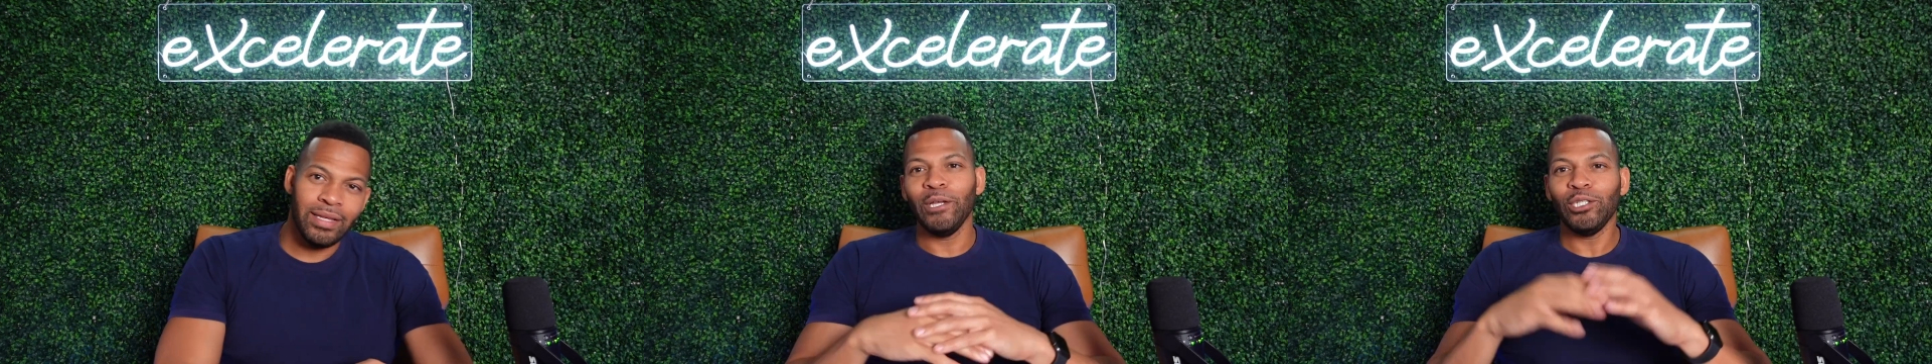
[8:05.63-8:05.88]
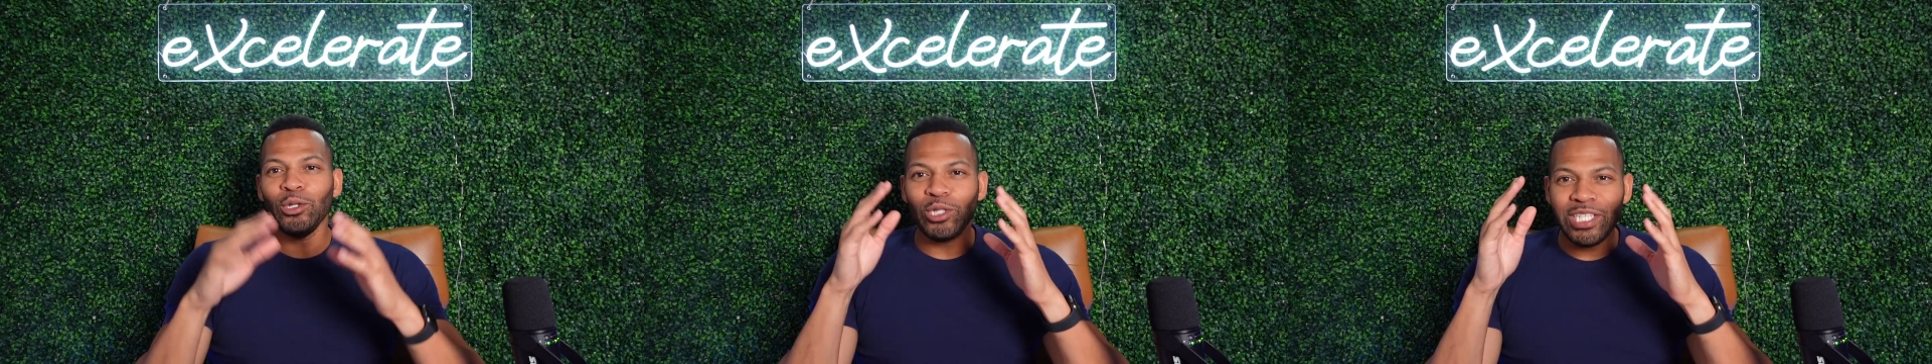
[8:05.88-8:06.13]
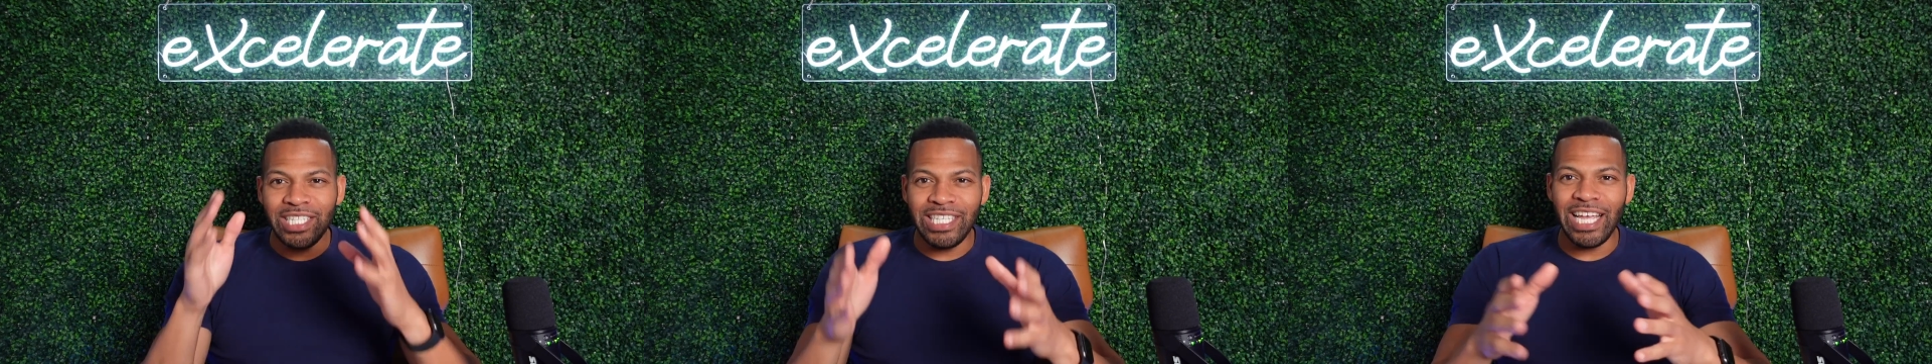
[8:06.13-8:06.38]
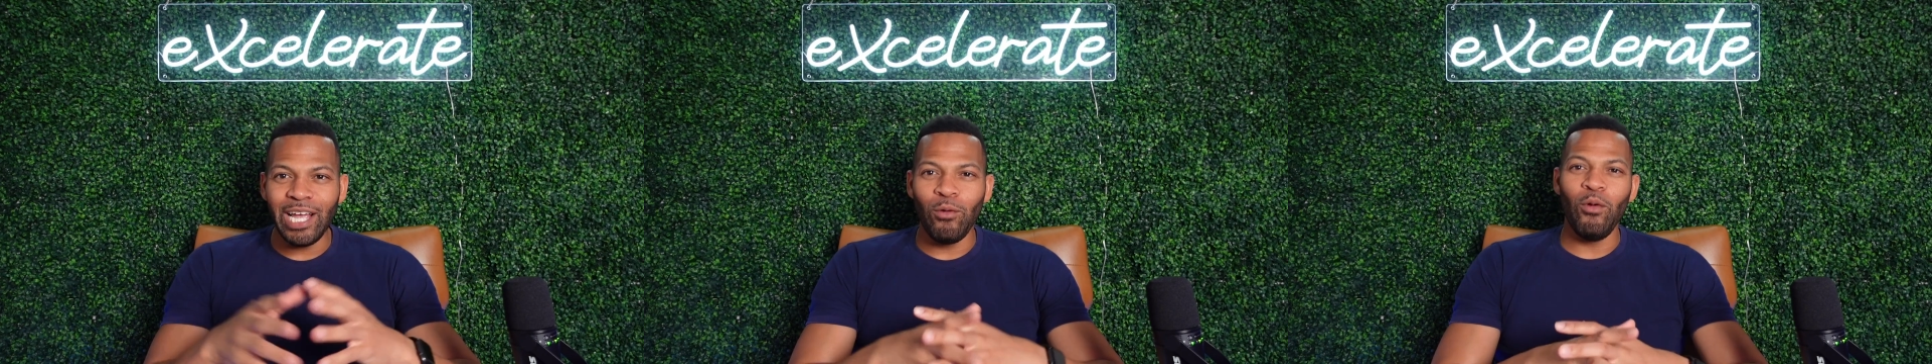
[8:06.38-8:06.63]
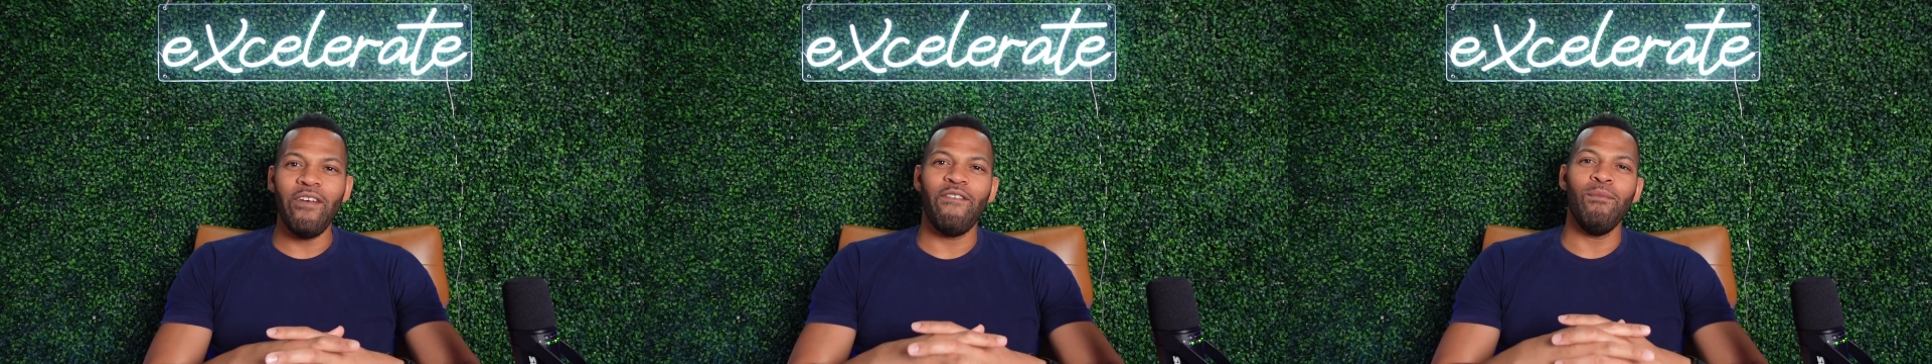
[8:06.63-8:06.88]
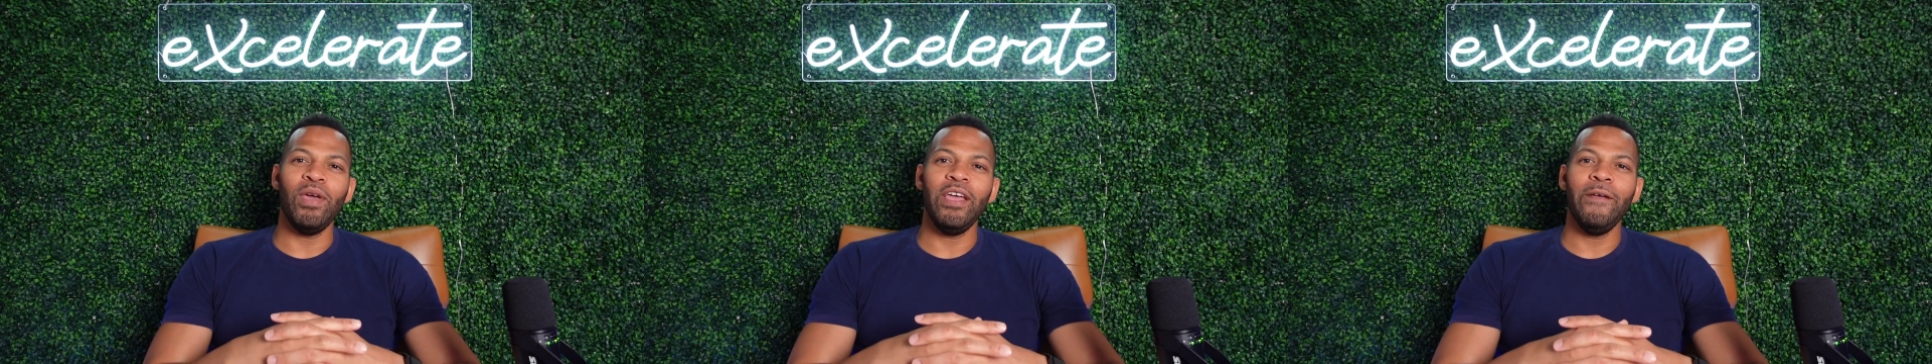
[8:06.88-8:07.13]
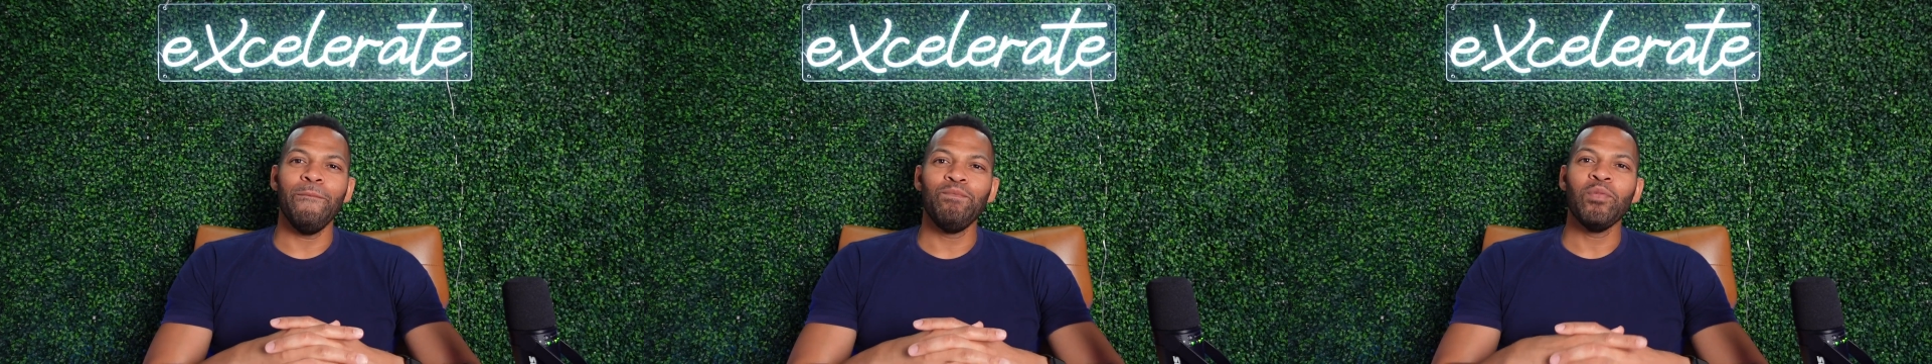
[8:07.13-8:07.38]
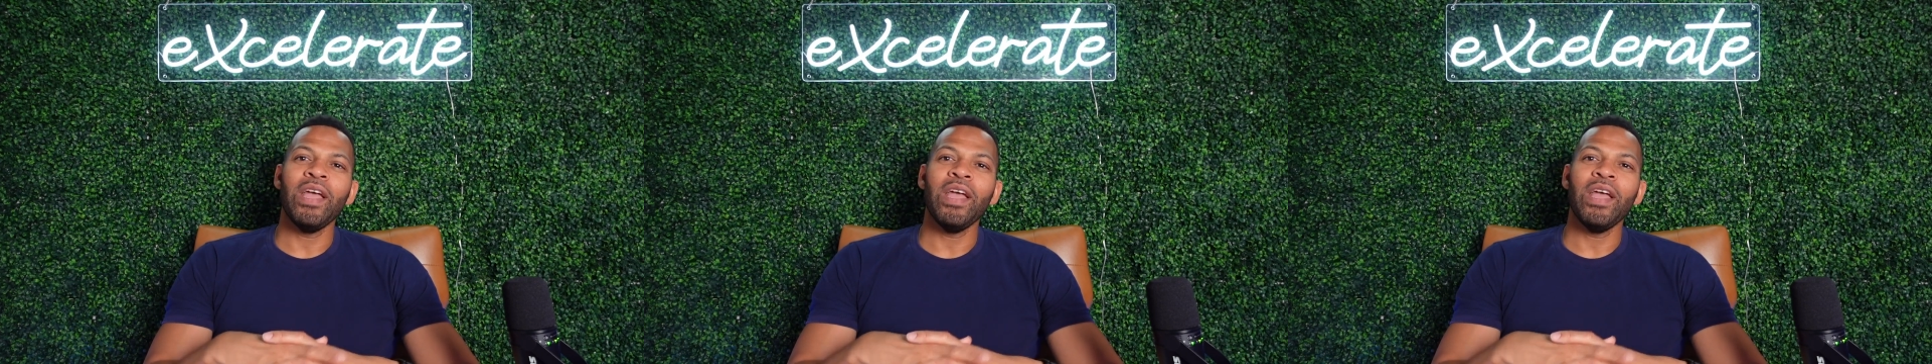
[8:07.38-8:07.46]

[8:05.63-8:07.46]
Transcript: So stick with me.